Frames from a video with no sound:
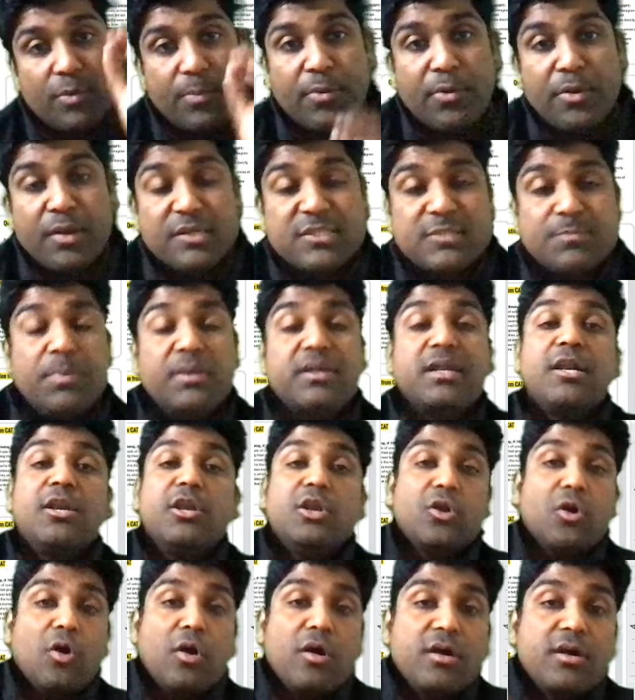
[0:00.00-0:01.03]
products, but in
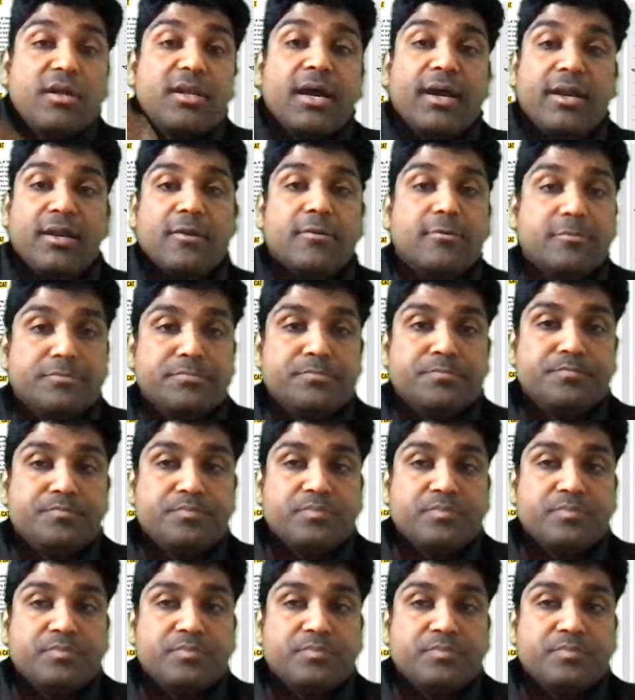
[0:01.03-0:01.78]
long run